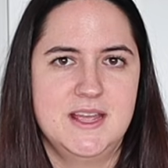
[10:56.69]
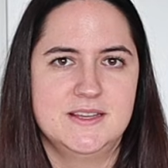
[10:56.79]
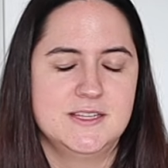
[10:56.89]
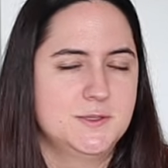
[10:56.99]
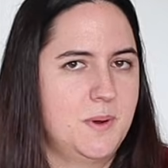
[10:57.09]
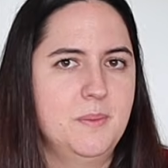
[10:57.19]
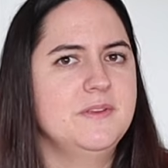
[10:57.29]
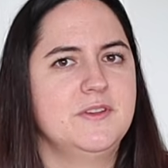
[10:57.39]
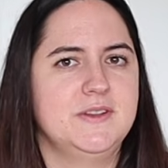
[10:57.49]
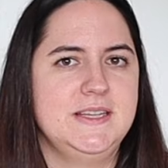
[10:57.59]
and it's
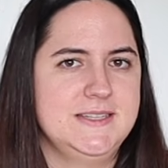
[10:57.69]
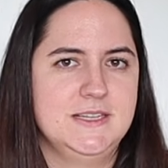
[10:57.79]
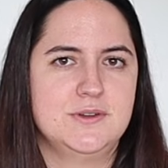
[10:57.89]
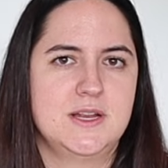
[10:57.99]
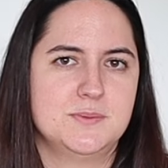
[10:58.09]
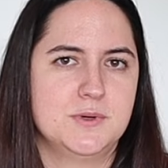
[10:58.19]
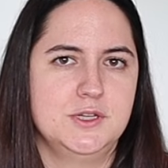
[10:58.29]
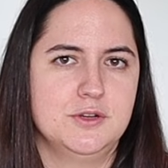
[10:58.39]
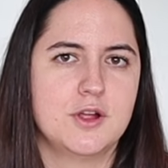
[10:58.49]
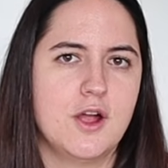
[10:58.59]
probably very easy to transport
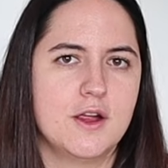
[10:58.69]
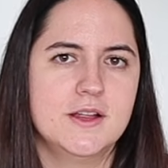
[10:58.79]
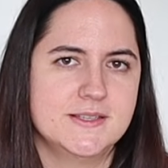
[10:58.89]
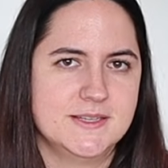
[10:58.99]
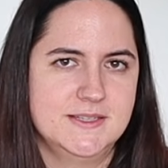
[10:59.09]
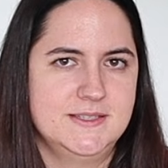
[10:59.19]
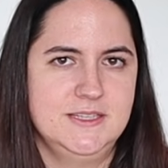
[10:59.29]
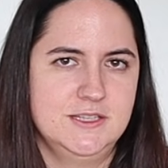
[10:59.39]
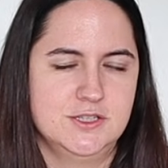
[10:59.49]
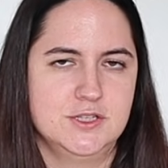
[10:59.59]
in your car because I could
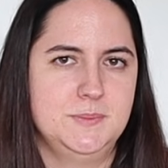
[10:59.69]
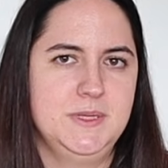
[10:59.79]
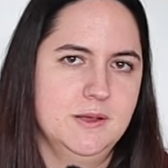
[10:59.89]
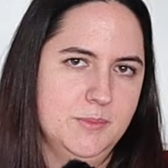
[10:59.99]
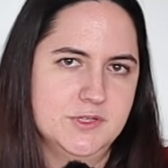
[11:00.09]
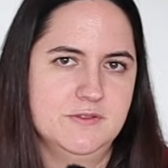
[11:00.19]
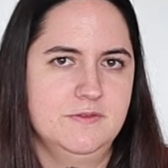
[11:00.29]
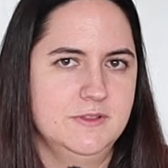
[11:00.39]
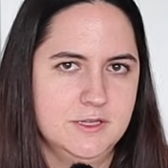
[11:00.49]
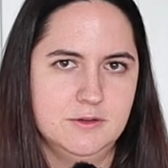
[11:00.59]
see this just being a bunch
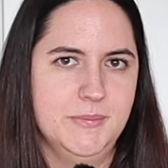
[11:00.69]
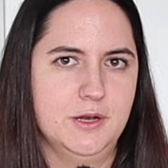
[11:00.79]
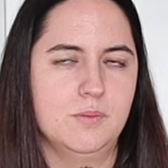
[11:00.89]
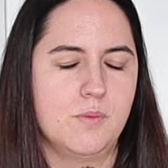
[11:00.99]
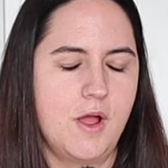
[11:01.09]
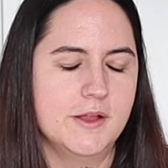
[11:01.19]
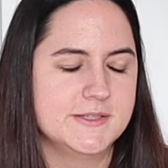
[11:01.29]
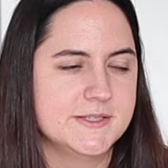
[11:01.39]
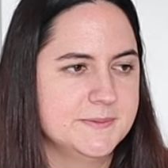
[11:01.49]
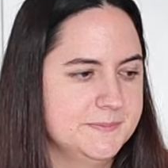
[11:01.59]
of little metal rods.